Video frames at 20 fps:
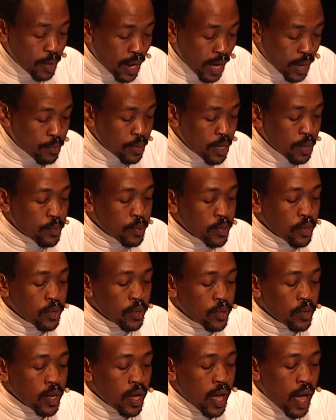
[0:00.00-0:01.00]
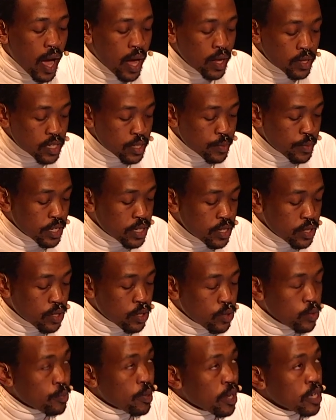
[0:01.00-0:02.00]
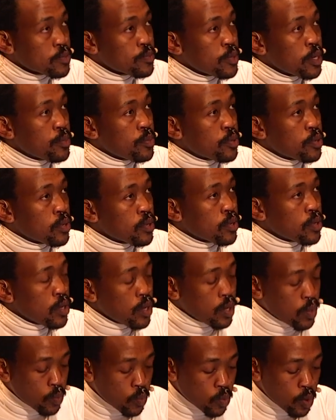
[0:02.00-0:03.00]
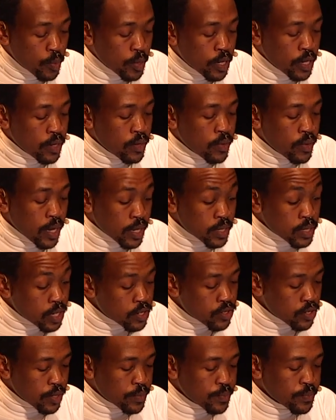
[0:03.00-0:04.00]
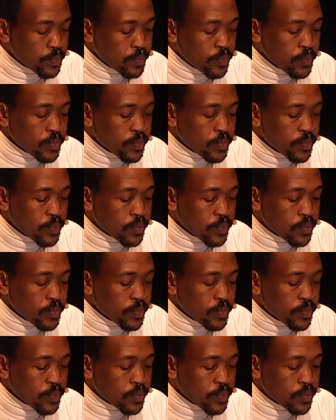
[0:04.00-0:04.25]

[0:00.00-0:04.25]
Black people, LGBTQ plus people, women, etc.